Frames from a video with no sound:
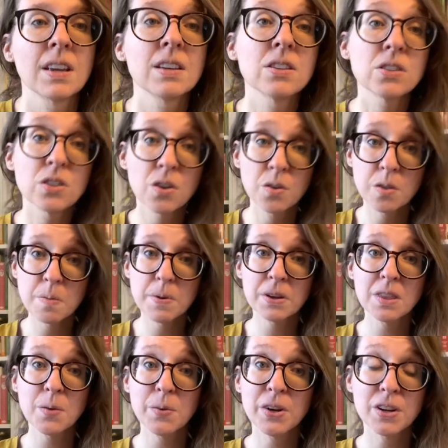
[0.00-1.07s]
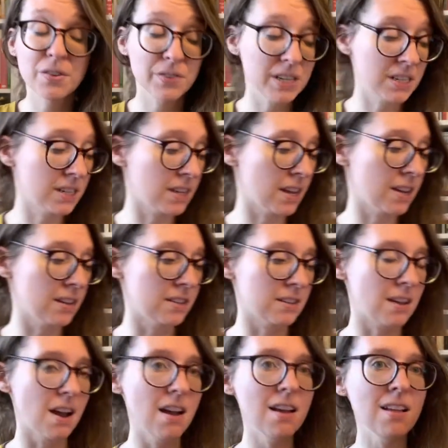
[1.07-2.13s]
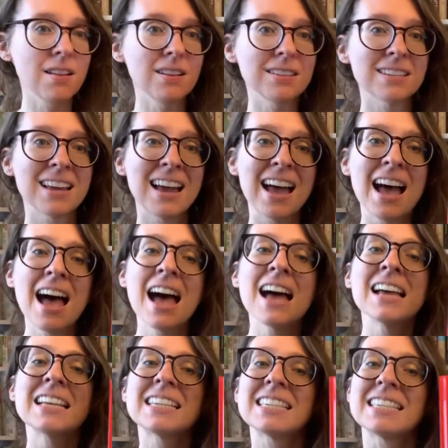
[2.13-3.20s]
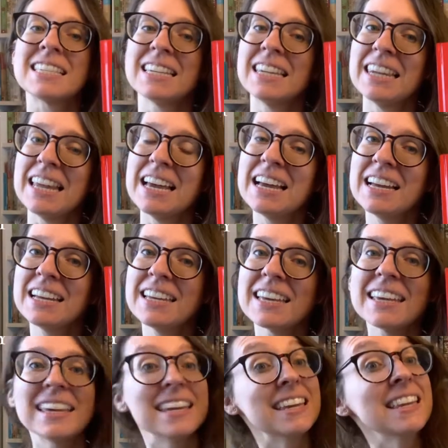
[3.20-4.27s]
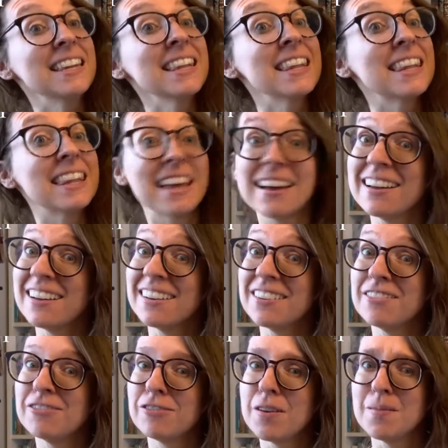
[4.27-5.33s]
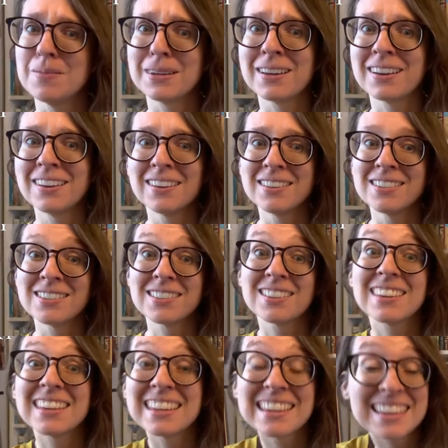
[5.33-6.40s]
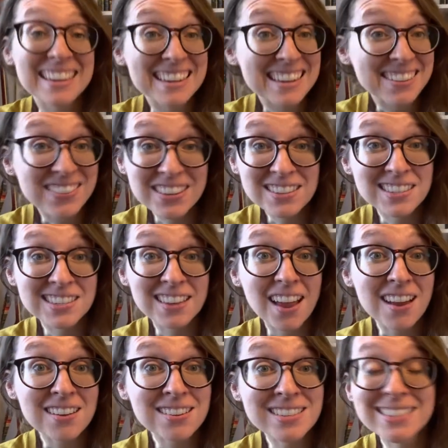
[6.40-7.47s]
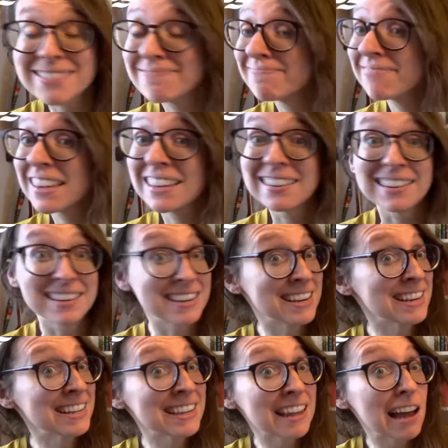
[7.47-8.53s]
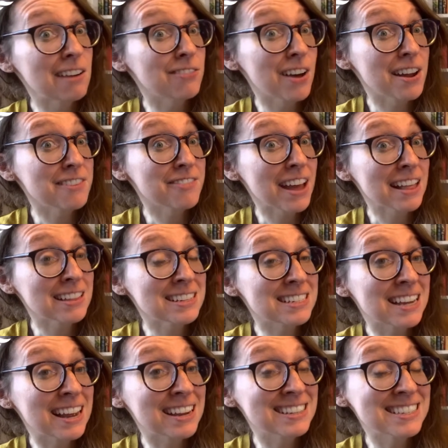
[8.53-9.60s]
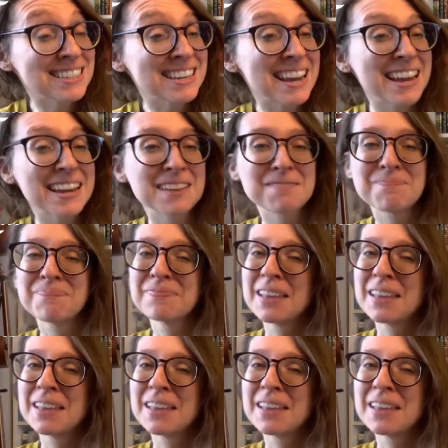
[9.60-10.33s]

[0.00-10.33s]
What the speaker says: So the book that we're going to read today is called Slug in Love, because even slugs need love on Valentine's Day.